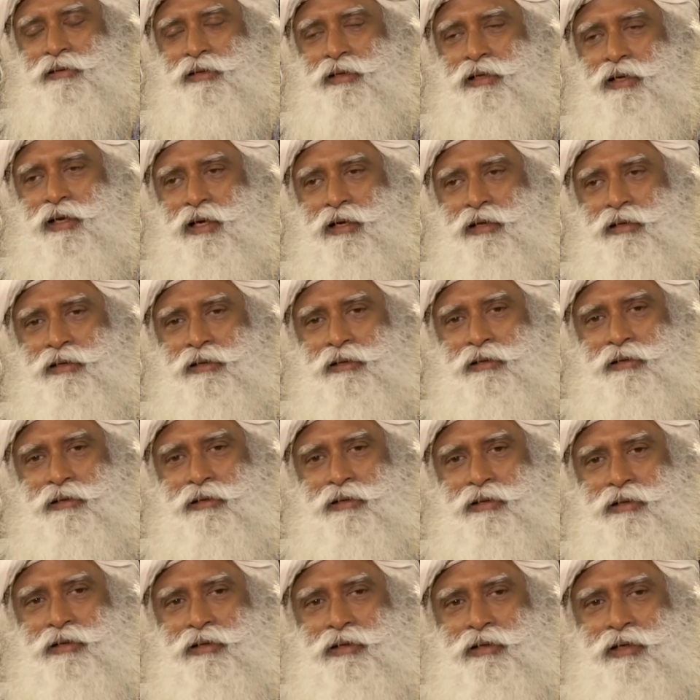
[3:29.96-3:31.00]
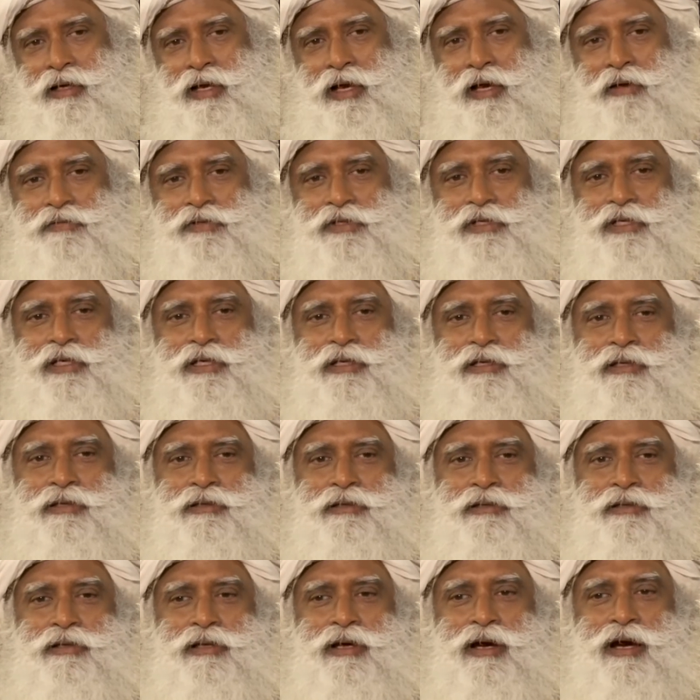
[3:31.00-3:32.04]
And I have seen
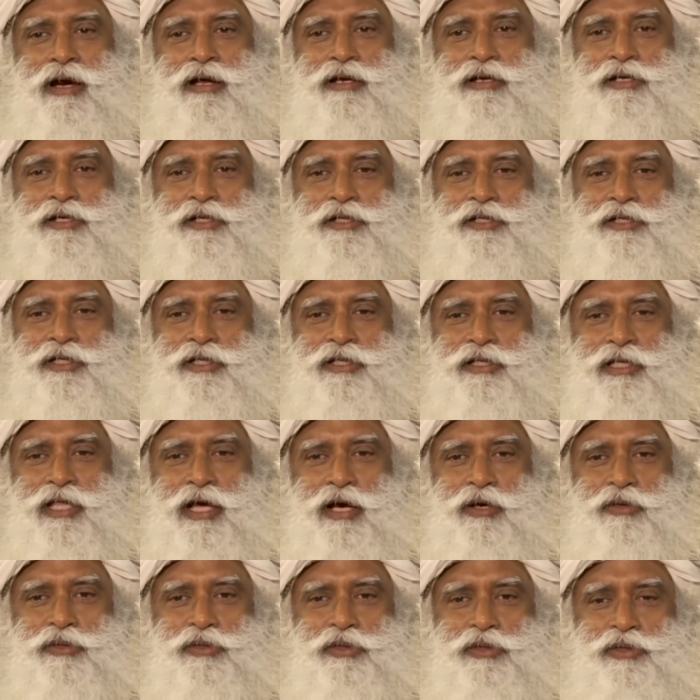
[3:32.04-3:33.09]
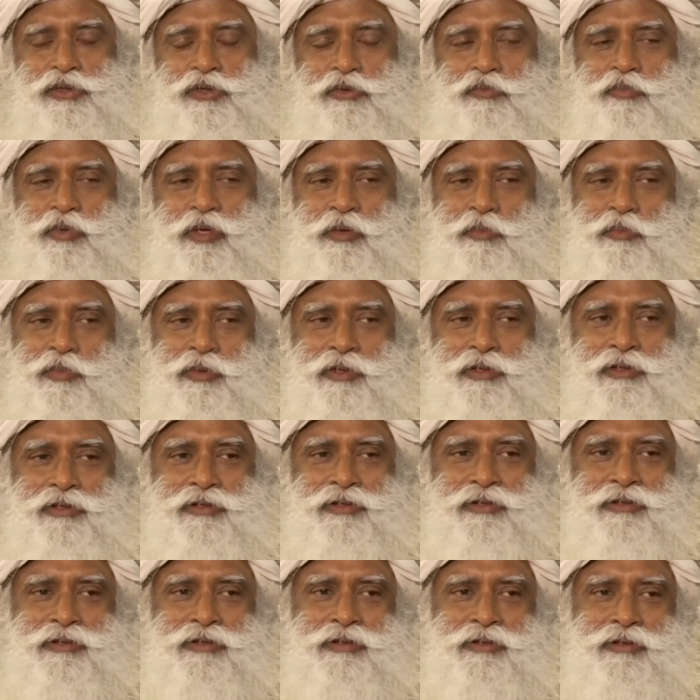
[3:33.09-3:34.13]
hundreds and thousands of people
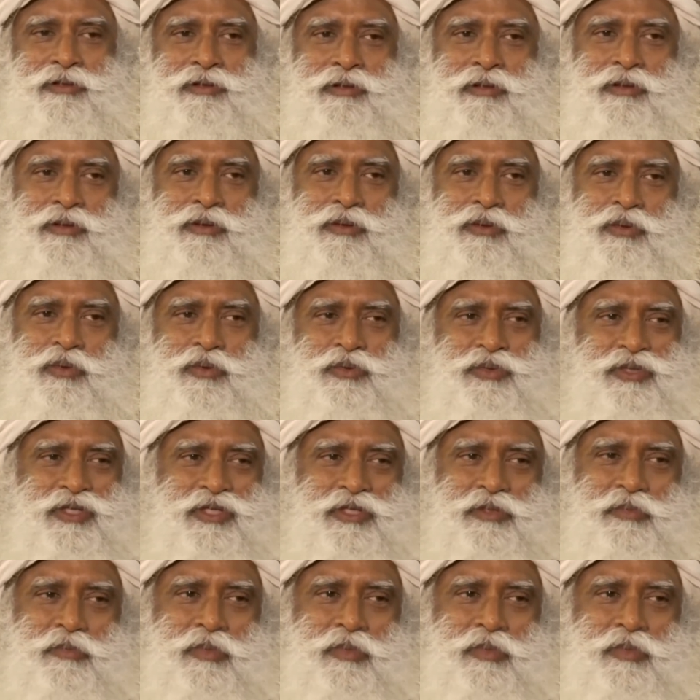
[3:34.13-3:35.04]
who just